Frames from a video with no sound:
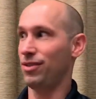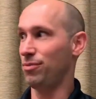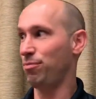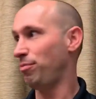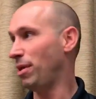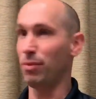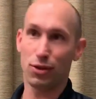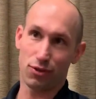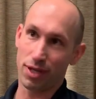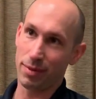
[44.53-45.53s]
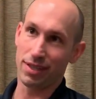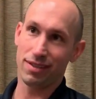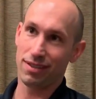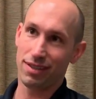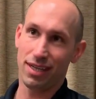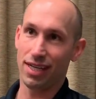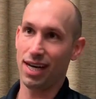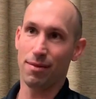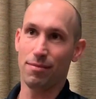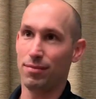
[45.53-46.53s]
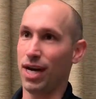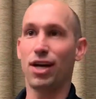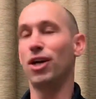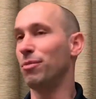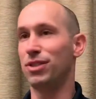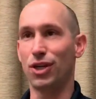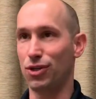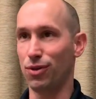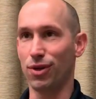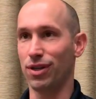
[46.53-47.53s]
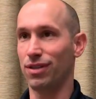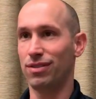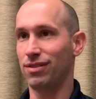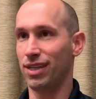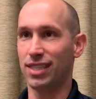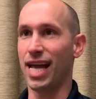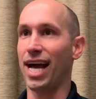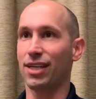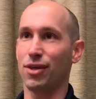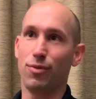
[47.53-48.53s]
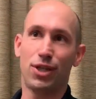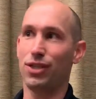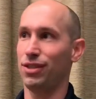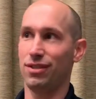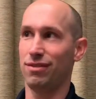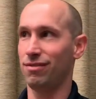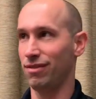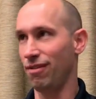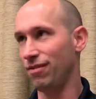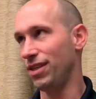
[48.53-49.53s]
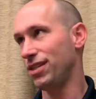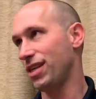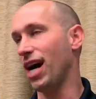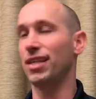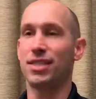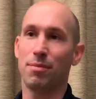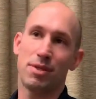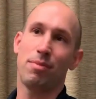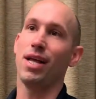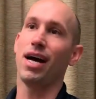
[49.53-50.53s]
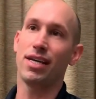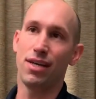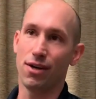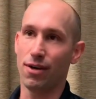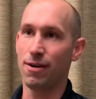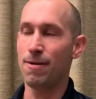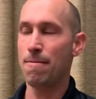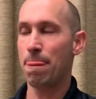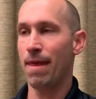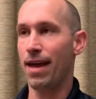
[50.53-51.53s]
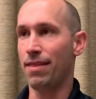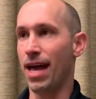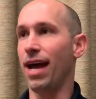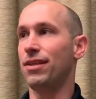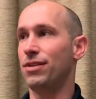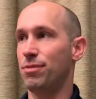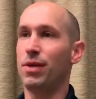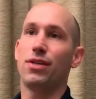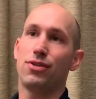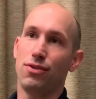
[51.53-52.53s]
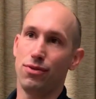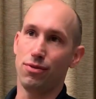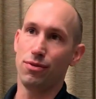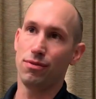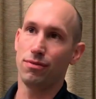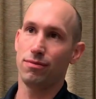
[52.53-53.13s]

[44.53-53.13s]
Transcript: there's people screaming, and I'm not 100% sure exactly which of these concepts apply here. And that speaks to